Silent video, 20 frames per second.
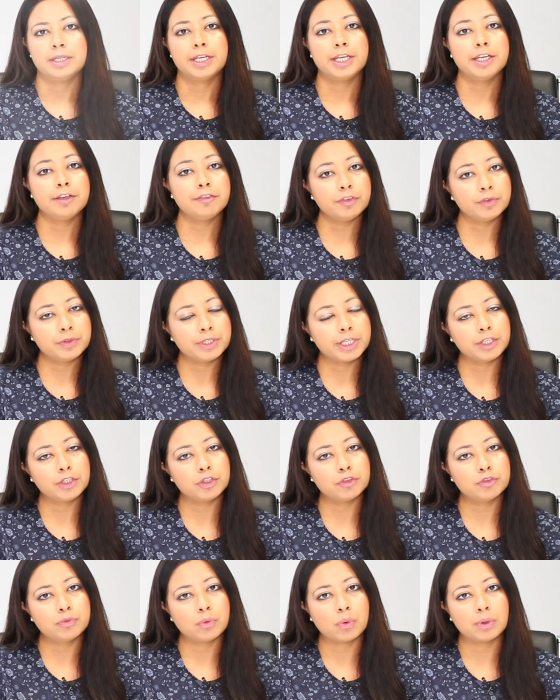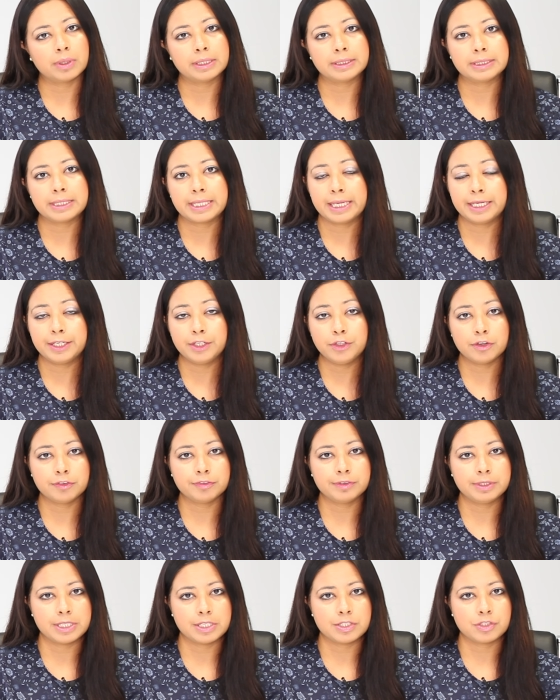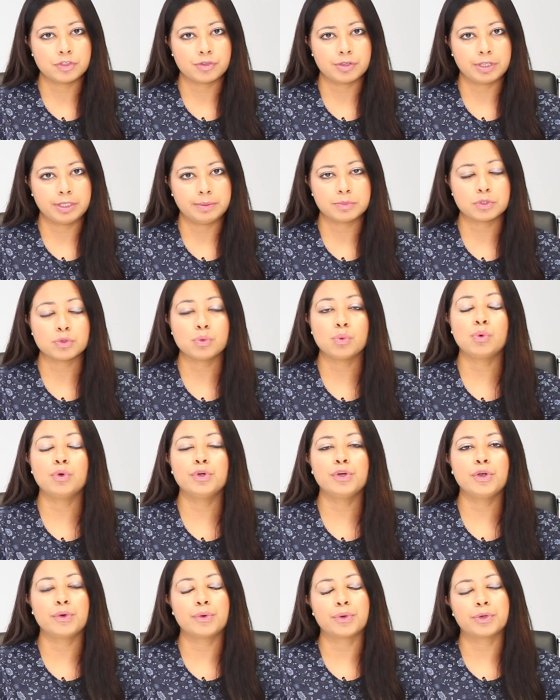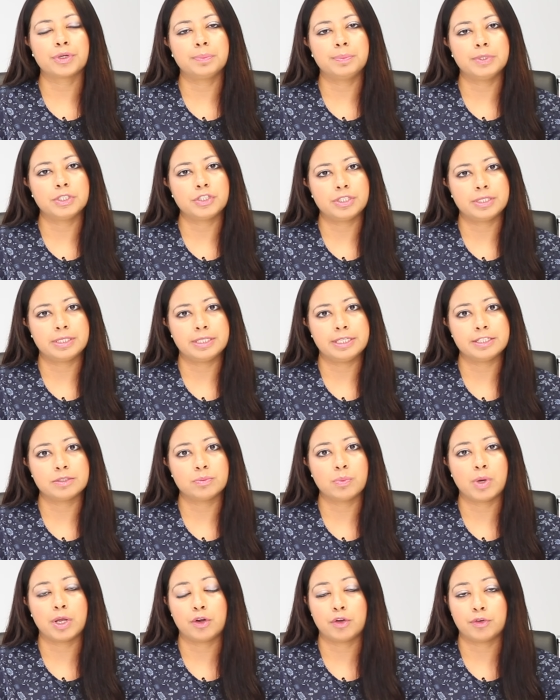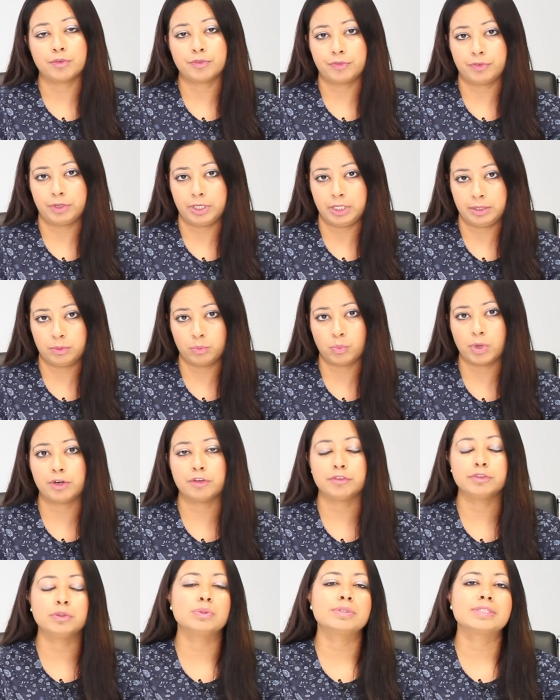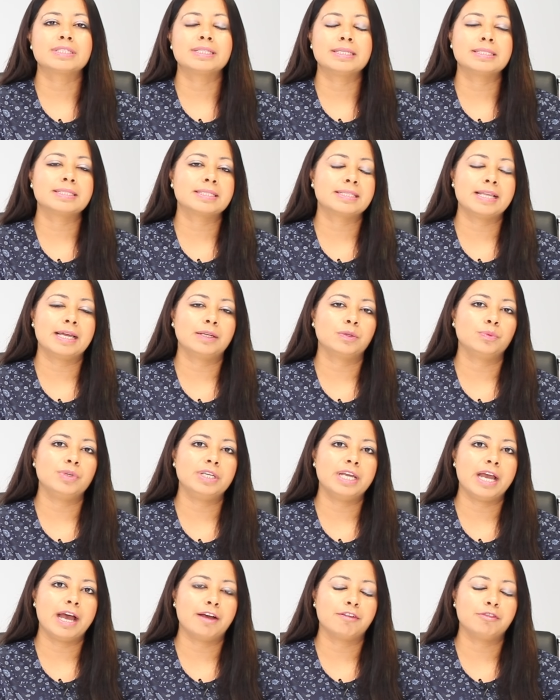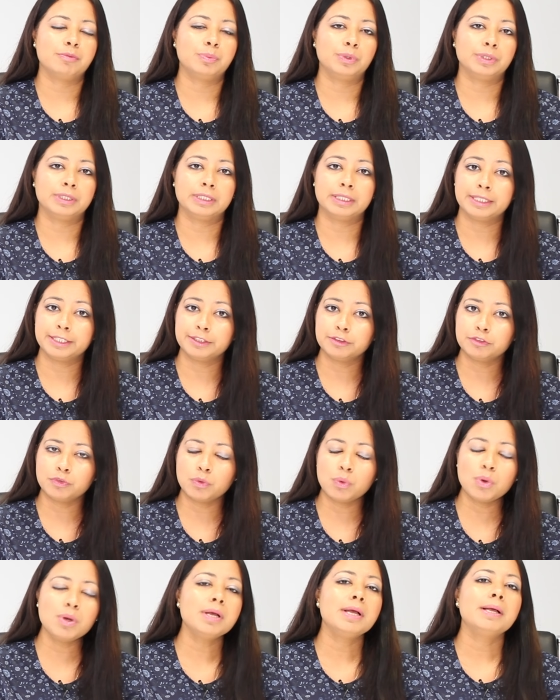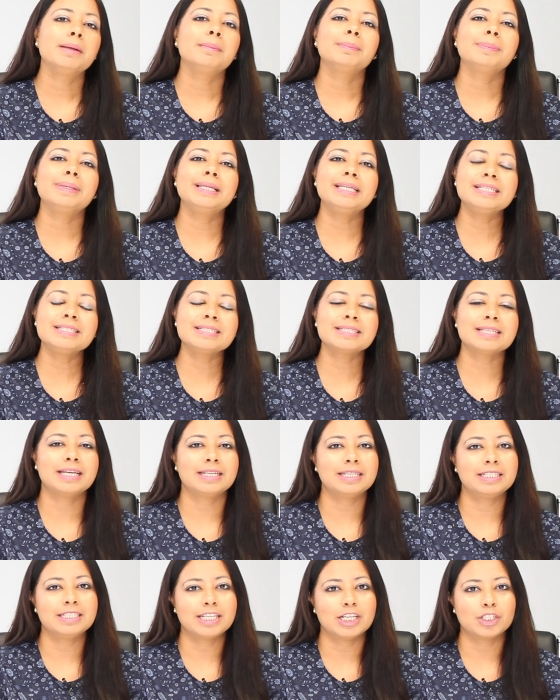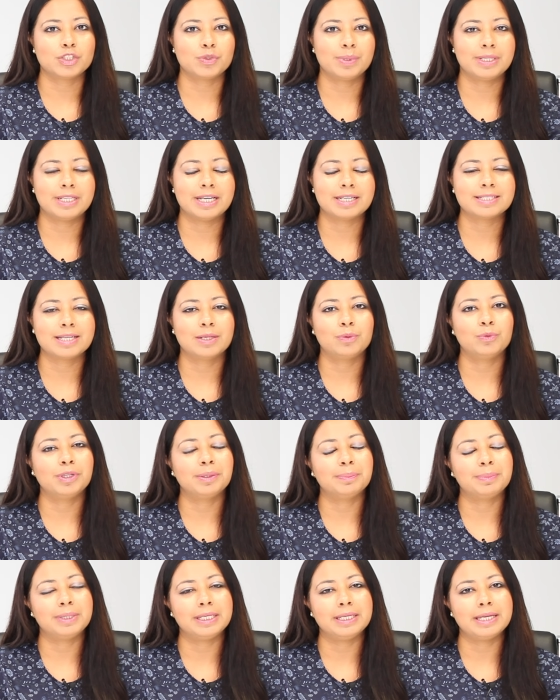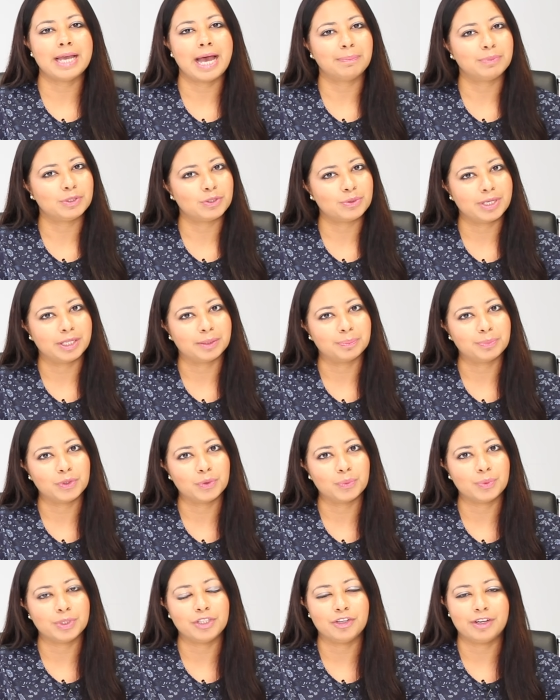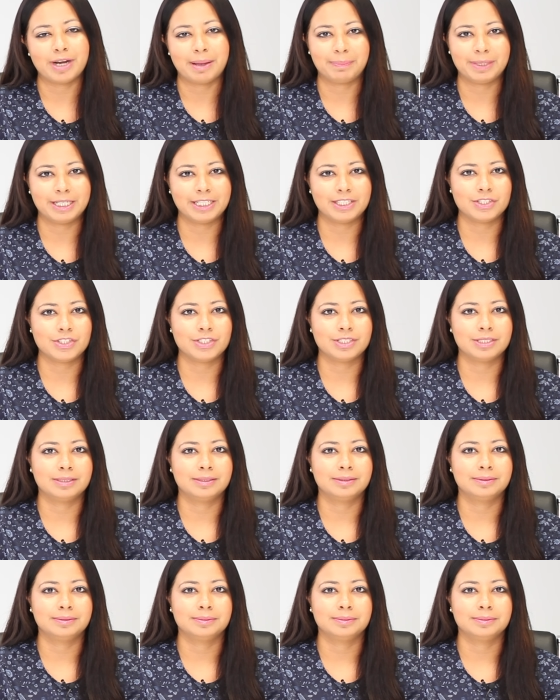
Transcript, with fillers: if you think you fall under any of these streams or your occupation is one of in one of those lists that we have put the link for please get in touch with us and we'll be happy to help you with your application